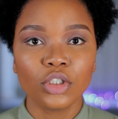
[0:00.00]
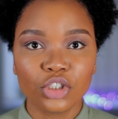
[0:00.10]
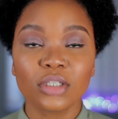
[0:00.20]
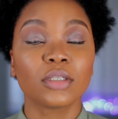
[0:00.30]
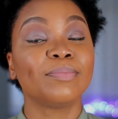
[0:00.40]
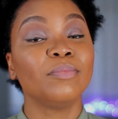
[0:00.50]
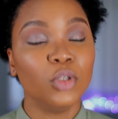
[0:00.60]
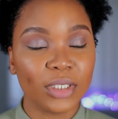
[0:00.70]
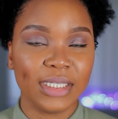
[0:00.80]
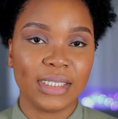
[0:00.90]
Just
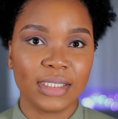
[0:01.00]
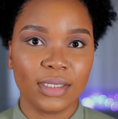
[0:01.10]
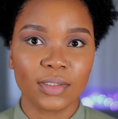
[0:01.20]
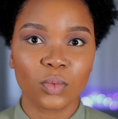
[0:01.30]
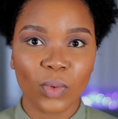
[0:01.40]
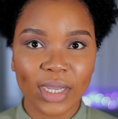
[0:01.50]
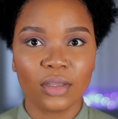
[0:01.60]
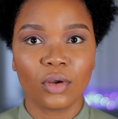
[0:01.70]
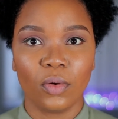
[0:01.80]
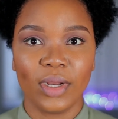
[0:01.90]
look decent. Wear
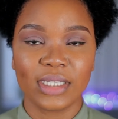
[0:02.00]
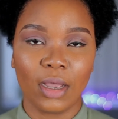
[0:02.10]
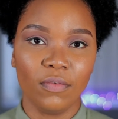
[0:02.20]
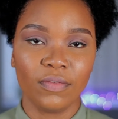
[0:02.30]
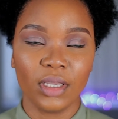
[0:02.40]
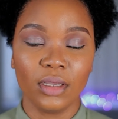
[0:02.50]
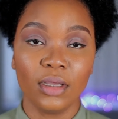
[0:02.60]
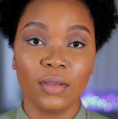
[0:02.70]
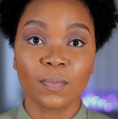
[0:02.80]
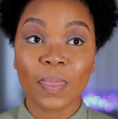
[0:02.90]
the correct outfit.
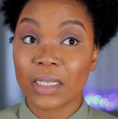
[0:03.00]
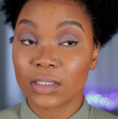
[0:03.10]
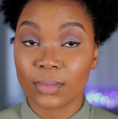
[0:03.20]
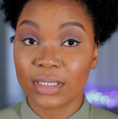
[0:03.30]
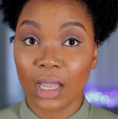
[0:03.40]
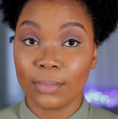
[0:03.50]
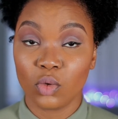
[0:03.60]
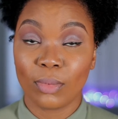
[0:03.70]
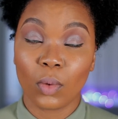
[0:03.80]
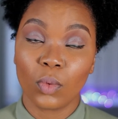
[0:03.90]
Sometimes
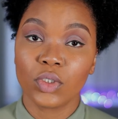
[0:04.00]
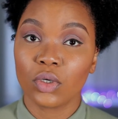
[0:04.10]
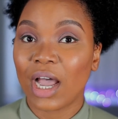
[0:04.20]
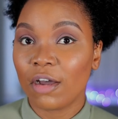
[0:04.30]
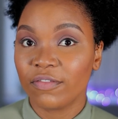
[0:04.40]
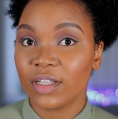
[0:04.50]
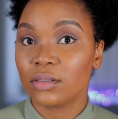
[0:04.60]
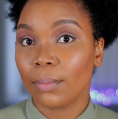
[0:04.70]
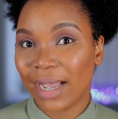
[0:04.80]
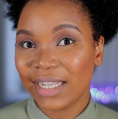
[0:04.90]
you might want your outfit
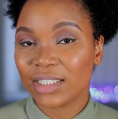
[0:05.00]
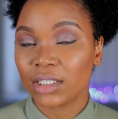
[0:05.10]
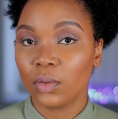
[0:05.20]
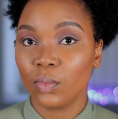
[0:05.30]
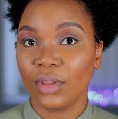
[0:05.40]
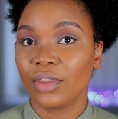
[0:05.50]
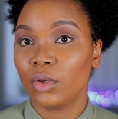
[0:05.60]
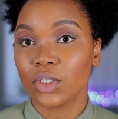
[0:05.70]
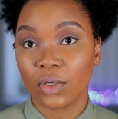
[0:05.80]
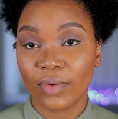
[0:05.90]
to match with
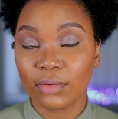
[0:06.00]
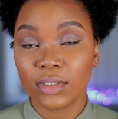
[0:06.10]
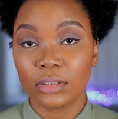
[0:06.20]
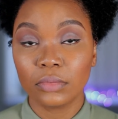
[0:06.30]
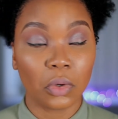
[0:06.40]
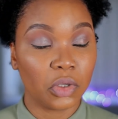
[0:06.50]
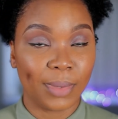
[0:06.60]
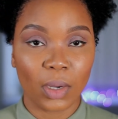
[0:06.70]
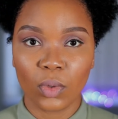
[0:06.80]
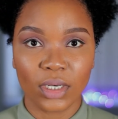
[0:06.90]
your surrounding, or you
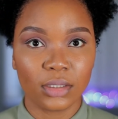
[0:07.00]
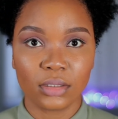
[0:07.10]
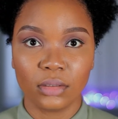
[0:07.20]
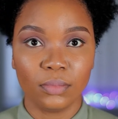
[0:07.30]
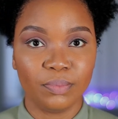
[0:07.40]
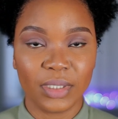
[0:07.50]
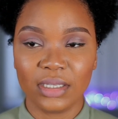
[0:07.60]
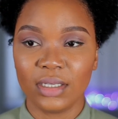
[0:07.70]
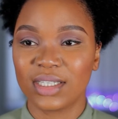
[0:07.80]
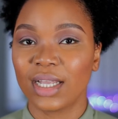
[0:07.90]
might want it to
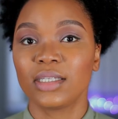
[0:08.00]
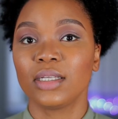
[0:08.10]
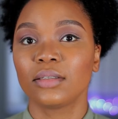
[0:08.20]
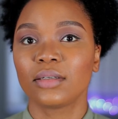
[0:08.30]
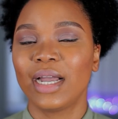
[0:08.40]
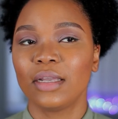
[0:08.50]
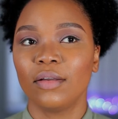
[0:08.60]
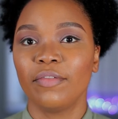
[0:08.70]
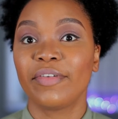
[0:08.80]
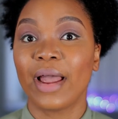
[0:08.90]
be a certain kind
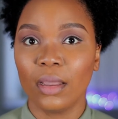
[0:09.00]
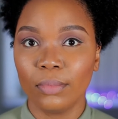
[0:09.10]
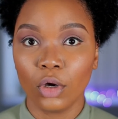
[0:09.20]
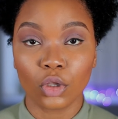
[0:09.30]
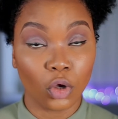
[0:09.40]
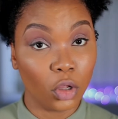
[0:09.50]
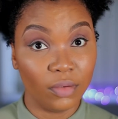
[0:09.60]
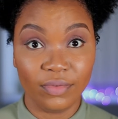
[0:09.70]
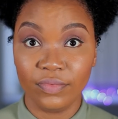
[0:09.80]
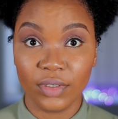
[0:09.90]
of vibe on
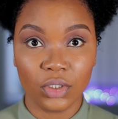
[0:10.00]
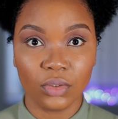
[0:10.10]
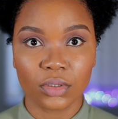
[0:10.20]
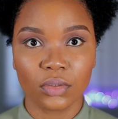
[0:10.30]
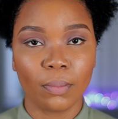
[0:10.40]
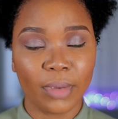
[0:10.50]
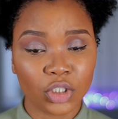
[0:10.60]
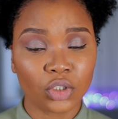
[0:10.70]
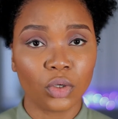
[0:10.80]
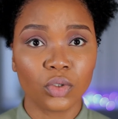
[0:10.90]
all of your videos. So make
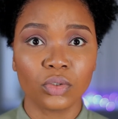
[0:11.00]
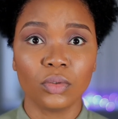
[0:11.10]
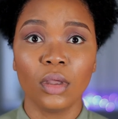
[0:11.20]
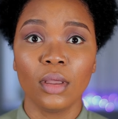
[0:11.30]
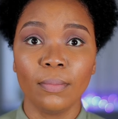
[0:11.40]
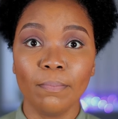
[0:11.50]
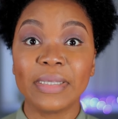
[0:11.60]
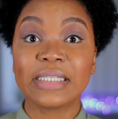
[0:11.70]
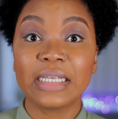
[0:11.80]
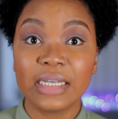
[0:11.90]
sure to
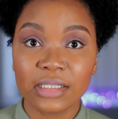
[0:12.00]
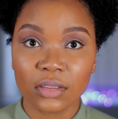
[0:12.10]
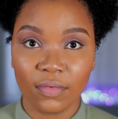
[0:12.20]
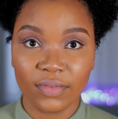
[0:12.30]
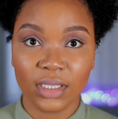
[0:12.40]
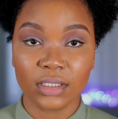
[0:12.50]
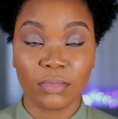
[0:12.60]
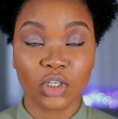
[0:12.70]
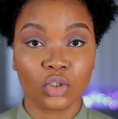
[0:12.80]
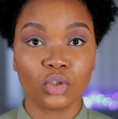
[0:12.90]
be certain of this.
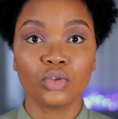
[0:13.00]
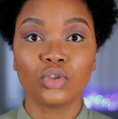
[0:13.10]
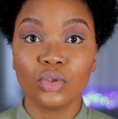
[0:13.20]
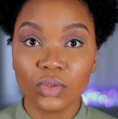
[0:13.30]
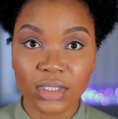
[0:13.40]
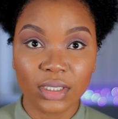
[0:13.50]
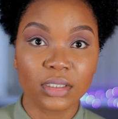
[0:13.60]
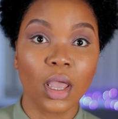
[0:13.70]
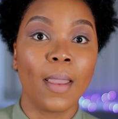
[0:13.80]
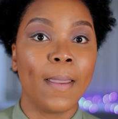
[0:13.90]
Make sure to choose
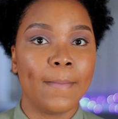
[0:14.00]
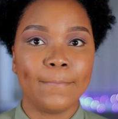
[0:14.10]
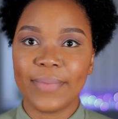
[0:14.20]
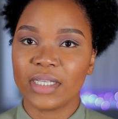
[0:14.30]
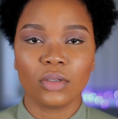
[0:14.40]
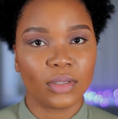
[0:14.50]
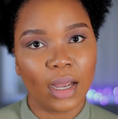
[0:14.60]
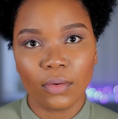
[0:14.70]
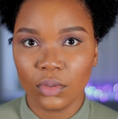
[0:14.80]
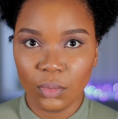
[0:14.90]
this based on
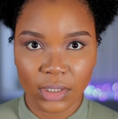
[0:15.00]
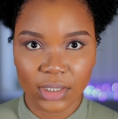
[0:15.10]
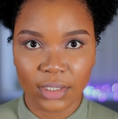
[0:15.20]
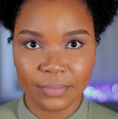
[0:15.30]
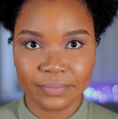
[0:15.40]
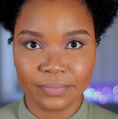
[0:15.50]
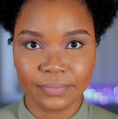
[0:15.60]
how you want it.